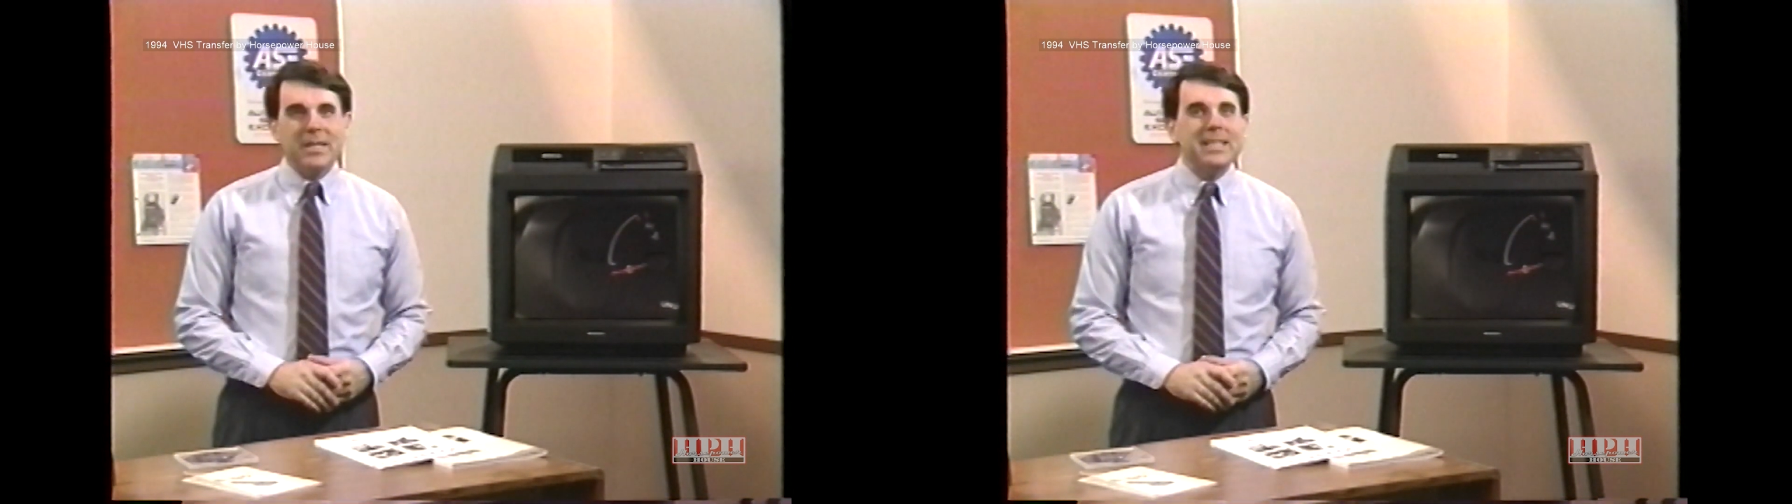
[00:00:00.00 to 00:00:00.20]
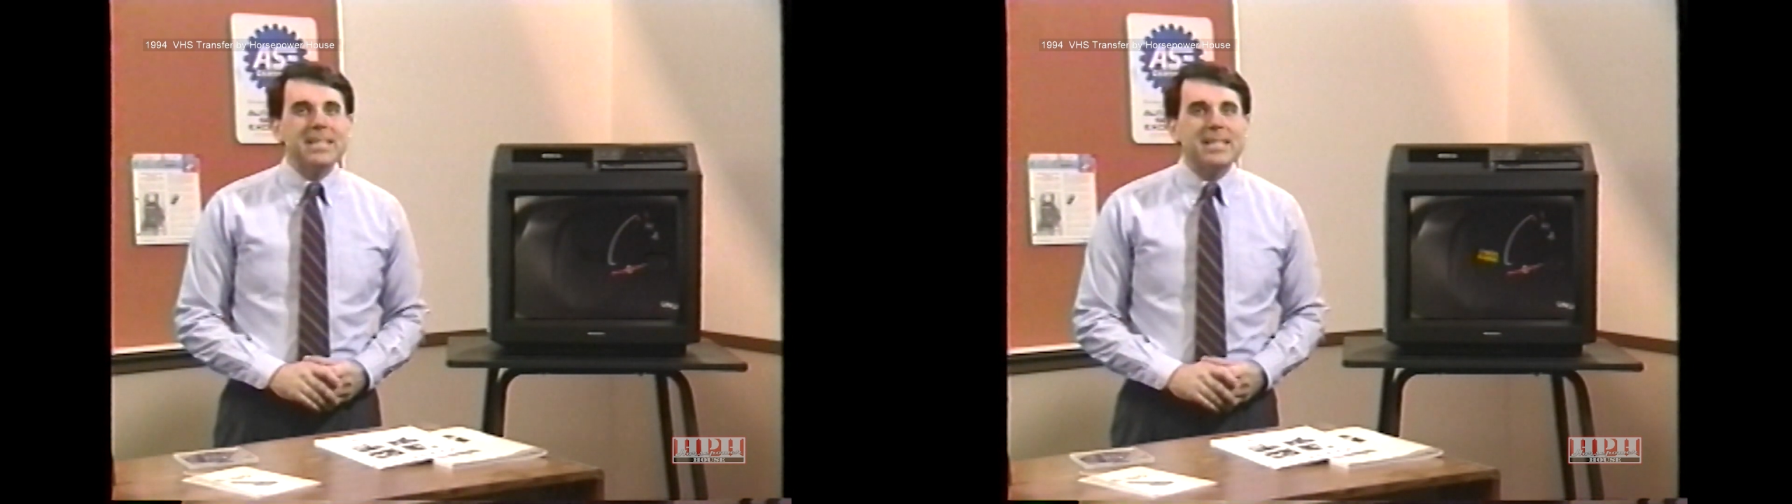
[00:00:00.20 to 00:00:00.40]

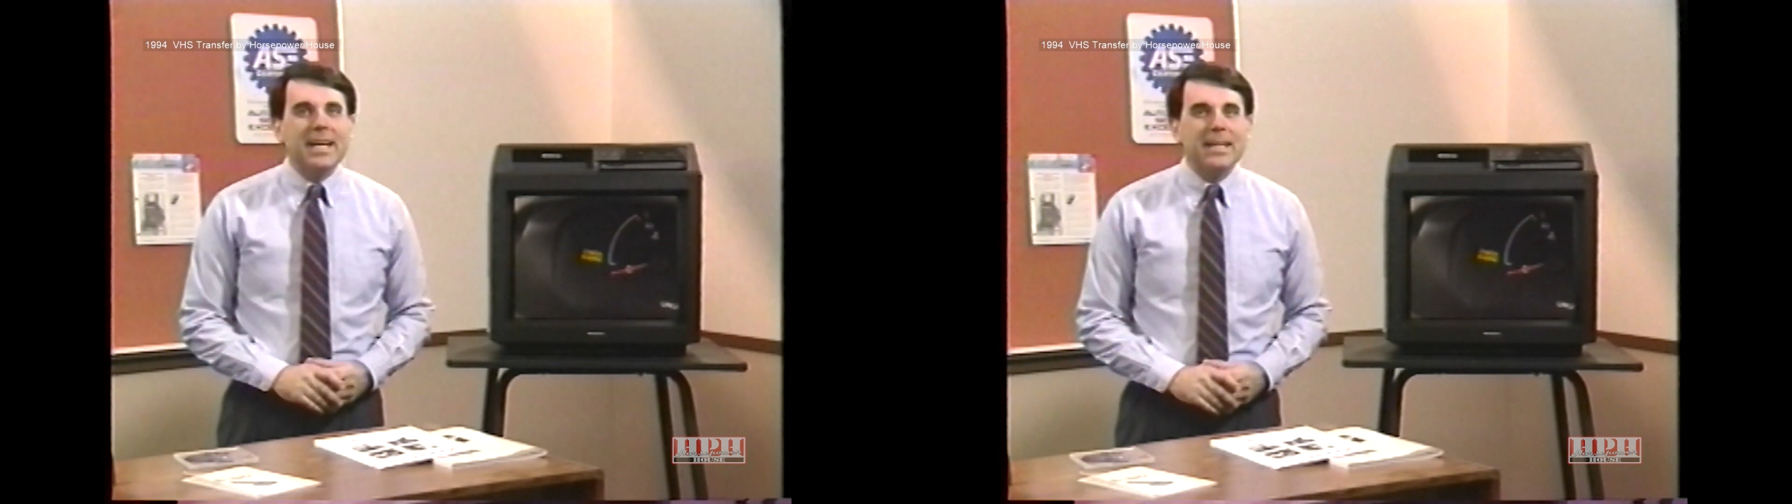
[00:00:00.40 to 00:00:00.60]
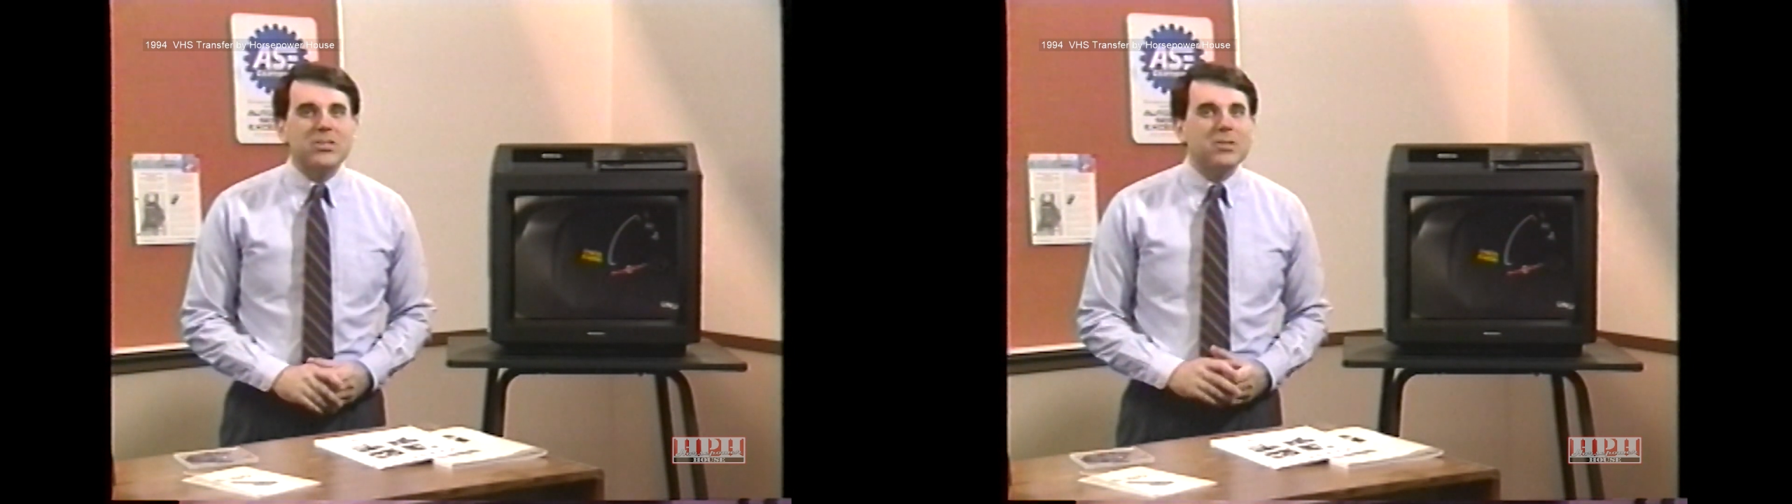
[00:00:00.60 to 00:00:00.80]

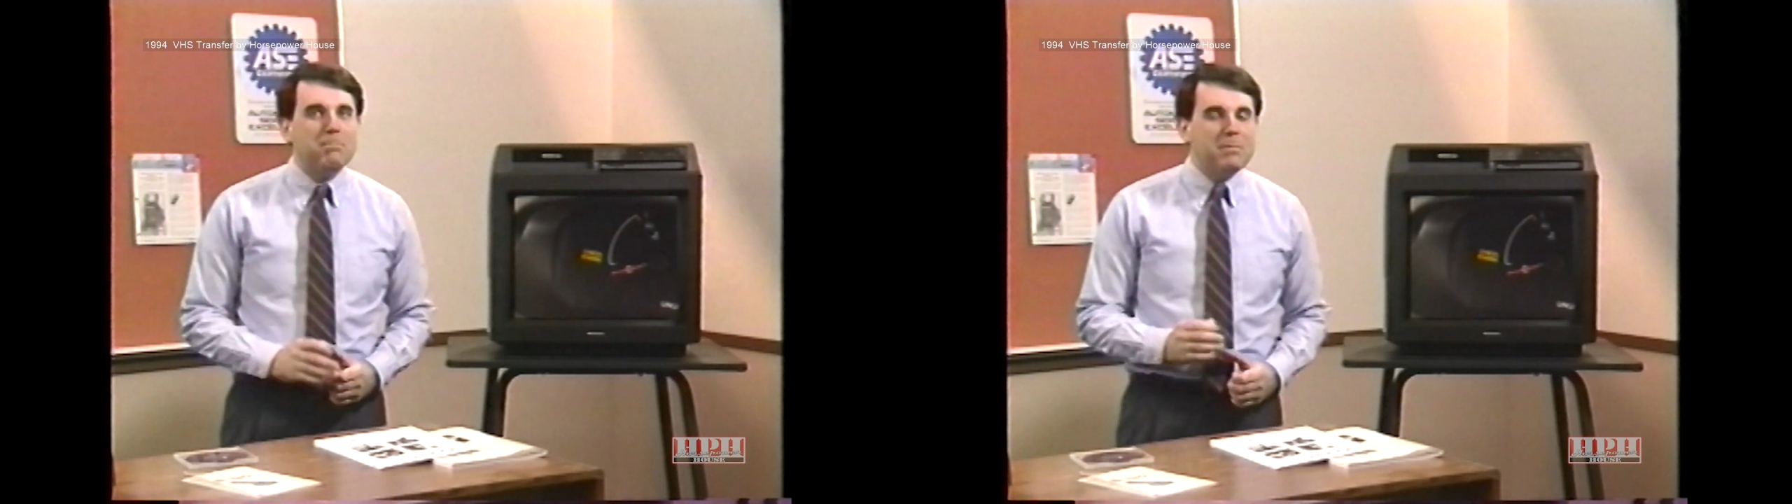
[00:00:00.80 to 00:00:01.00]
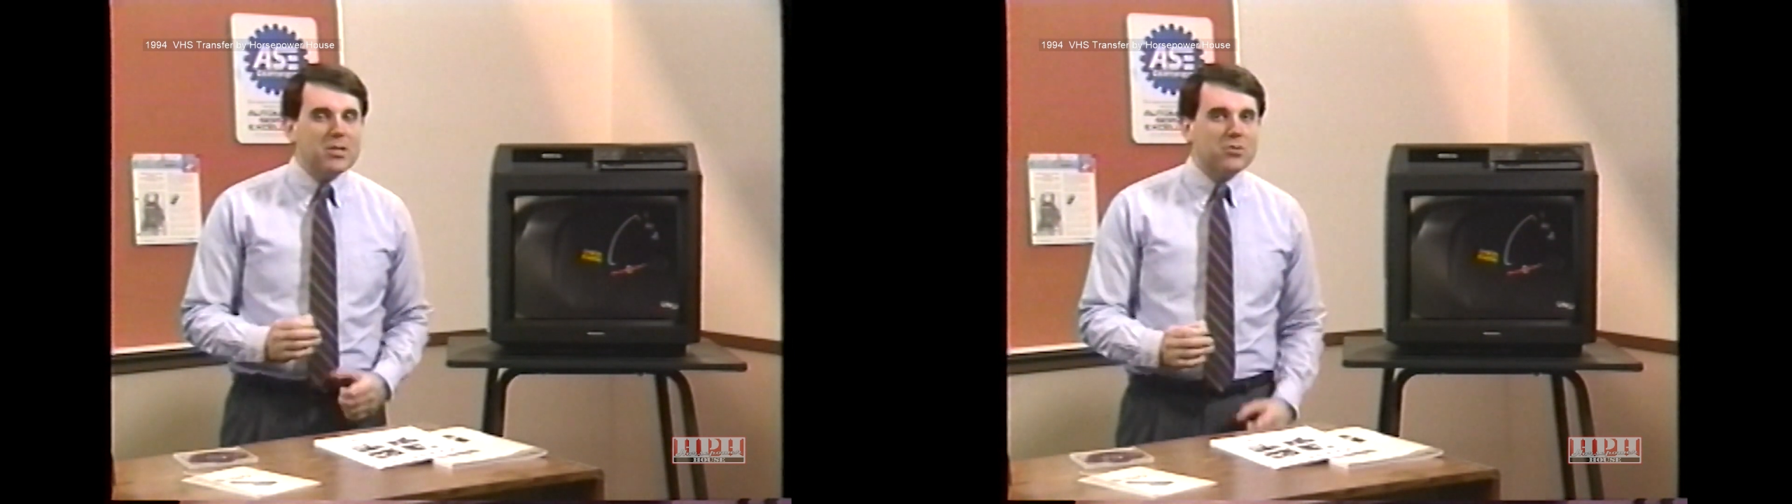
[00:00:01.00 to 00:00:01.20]
indicates
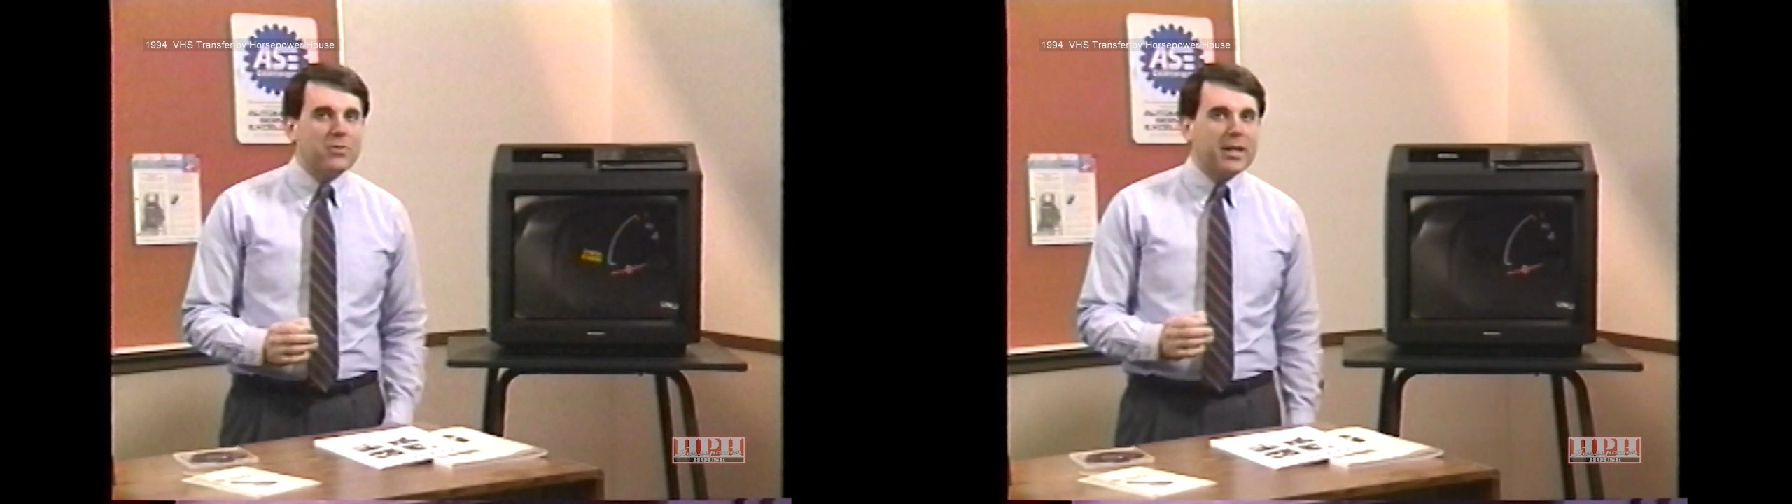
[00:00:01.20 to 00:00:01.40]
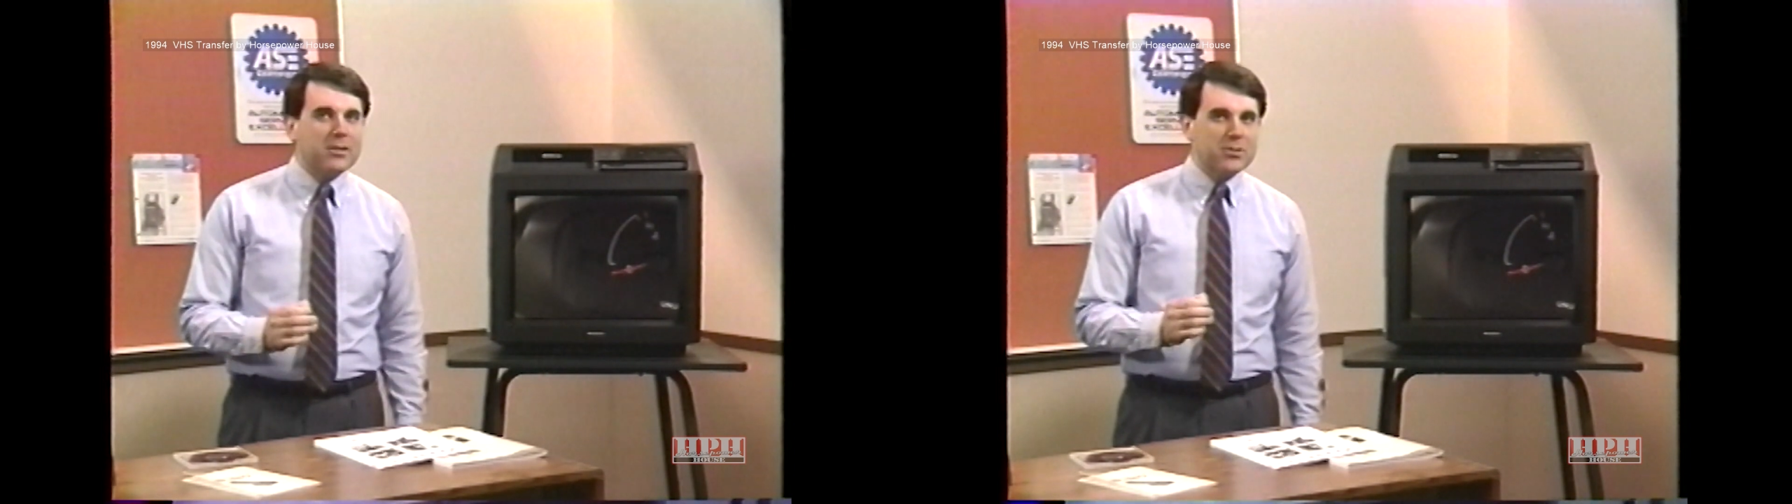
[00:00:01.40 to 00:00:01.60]
misfire